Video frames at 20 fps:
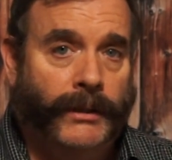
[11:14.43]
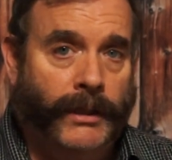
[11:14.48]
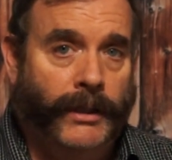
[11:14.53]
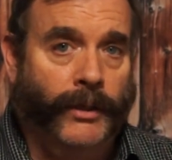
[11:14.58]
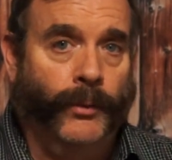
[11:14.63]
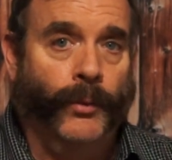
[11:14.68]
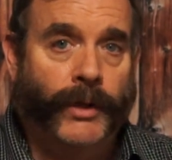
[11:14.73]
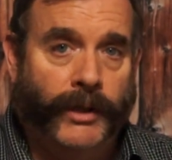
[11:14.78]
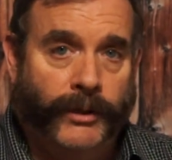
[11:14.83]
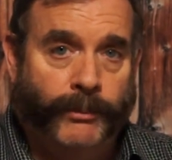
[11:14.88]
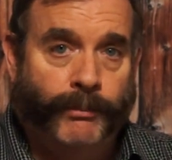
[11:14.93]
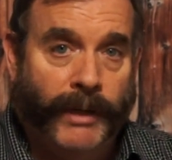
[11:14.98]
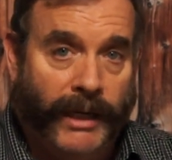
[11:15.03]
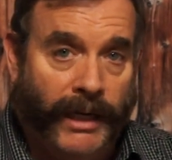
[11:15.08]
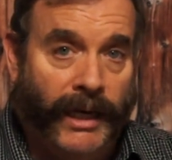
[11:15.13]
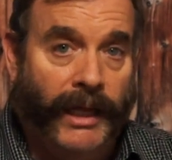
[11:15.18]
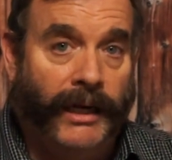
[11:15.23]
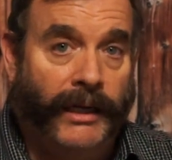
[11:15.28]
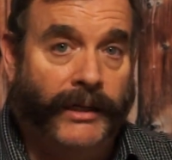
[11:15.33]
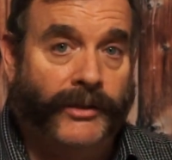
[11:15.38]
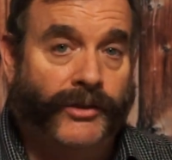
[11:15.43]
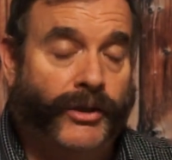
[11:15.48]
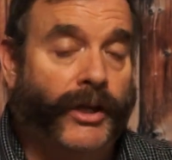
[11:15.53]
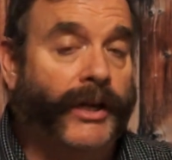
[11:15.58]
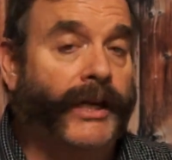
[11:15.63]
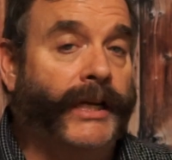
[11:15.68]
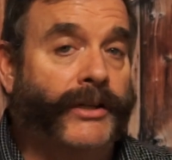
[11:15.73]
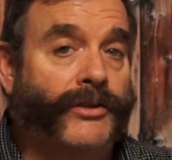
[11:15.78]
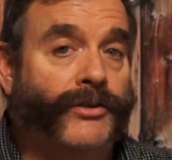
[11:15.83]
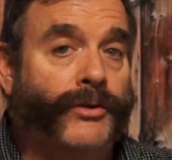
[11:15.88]
with McClelland
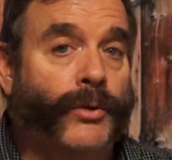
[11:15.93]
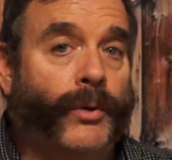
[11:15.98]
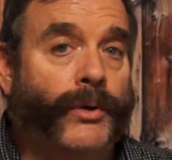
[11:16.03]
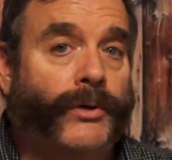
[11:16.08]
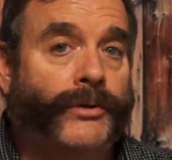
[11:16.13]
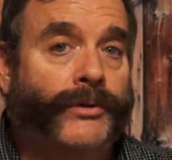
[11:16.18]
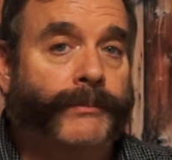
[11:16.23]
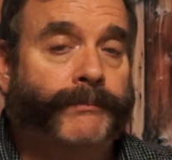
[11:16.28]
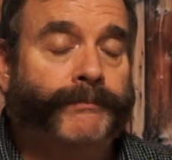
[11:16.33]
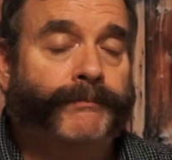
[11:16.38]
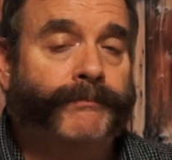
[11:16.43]
shutting its doors.